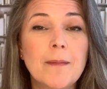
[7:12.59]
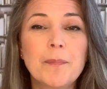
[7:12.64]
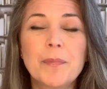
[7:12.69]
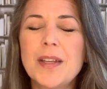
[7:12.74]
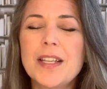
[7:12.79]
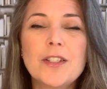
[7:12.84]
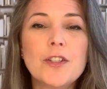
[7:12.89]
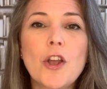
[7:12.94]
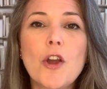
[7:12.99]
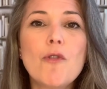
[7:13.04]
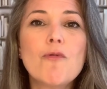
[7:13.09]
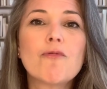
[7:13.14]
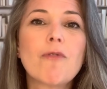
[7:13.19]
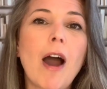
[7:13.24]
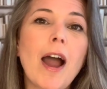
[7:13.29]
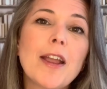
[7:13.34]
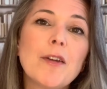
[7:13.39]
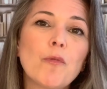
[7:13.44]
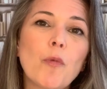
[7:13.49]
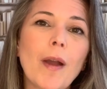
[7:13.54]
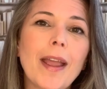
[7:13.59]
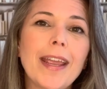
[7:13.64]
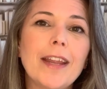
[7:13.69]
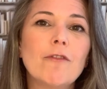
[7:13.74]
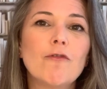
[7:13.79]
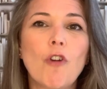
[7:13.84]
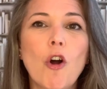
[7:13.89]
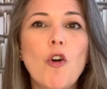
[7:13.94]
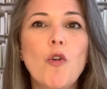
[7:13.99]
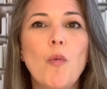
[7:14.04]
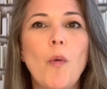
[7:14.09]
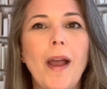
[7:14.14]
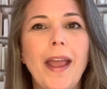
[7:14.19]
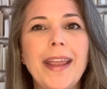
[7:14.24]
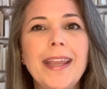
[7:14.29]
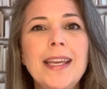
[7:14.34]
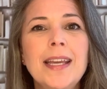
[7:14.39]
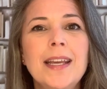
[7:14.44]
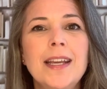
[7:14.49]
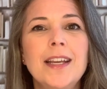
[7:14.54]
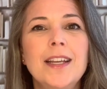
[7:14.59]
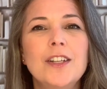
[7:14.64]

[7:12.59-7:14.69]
There's no right way and wrong way.